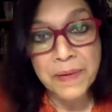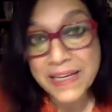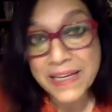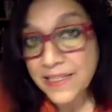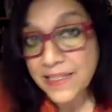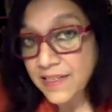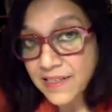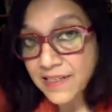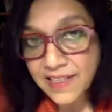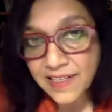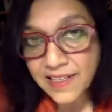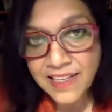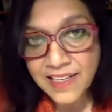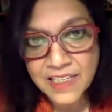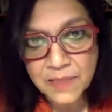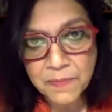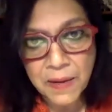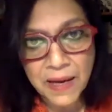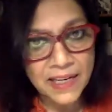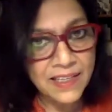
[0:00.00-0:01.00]
peasant in
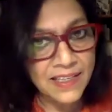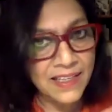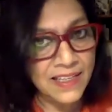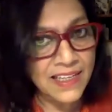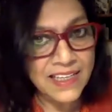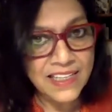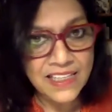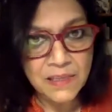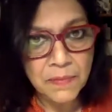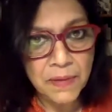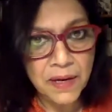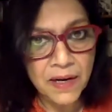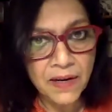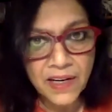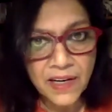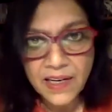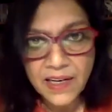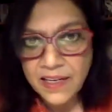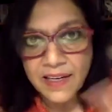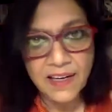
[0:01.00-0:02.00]
his mind and he's
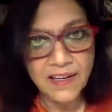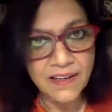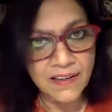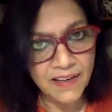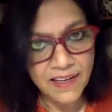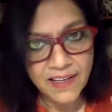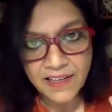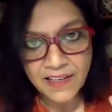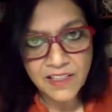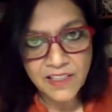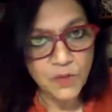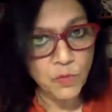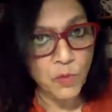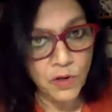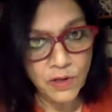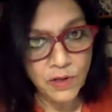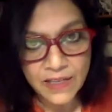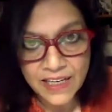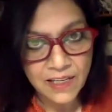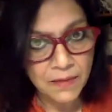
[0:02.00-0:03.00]
American and he doesn't
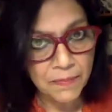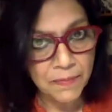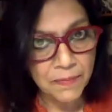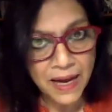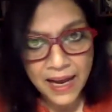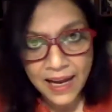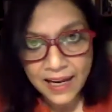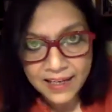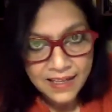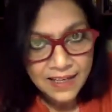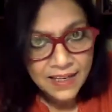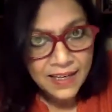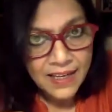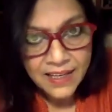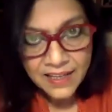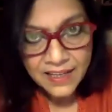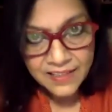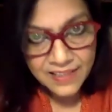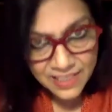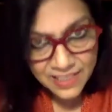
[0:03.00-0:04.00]
want to take her back.
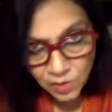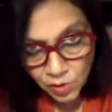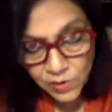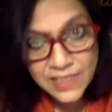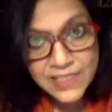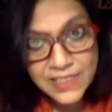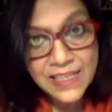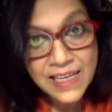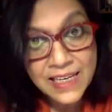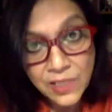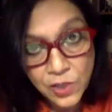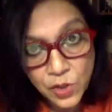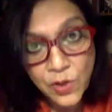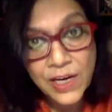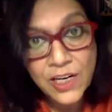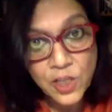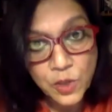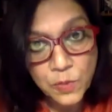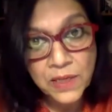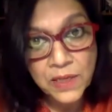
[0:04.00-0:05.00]
There's all this
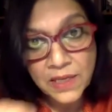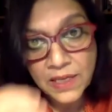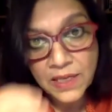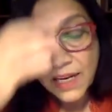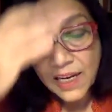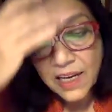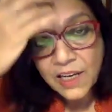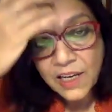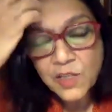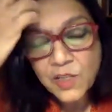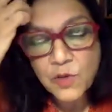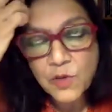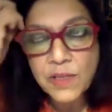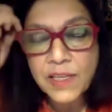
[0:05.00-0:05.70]
estrangement. So